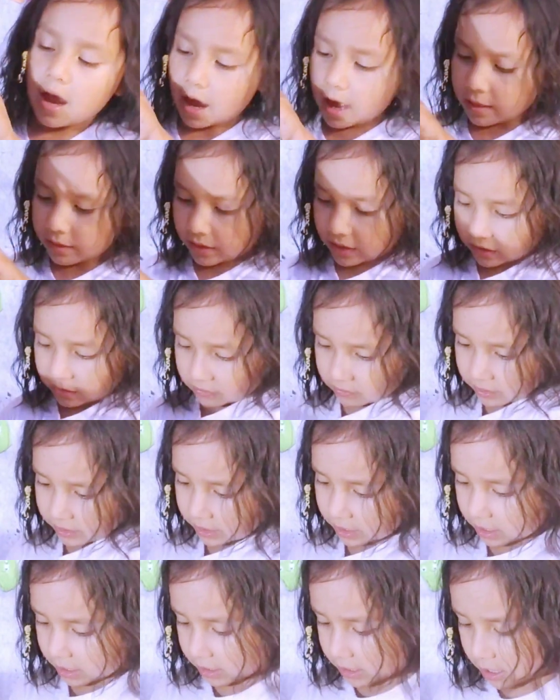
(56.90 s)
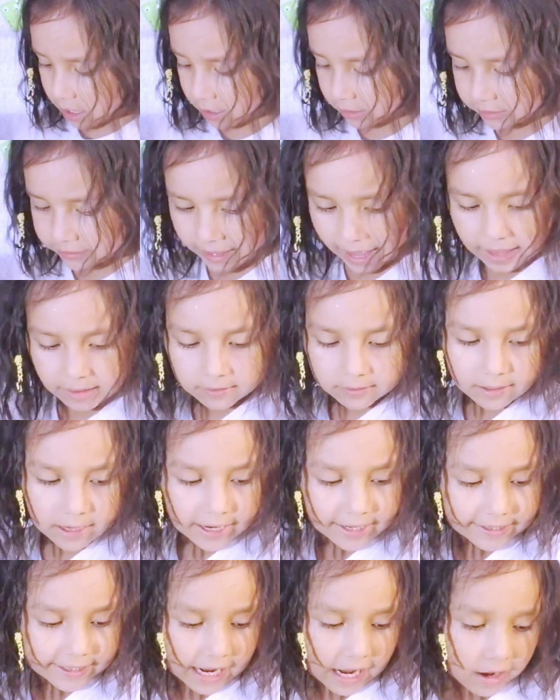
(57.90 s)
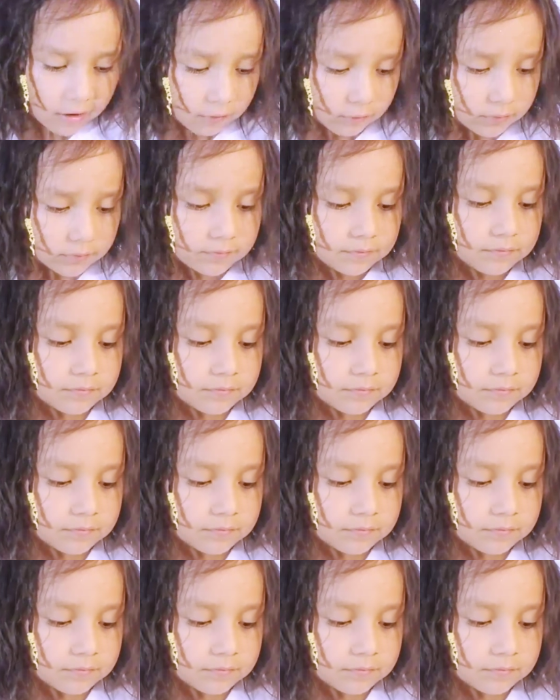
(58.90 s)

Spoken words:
And then you're going to cut that line out.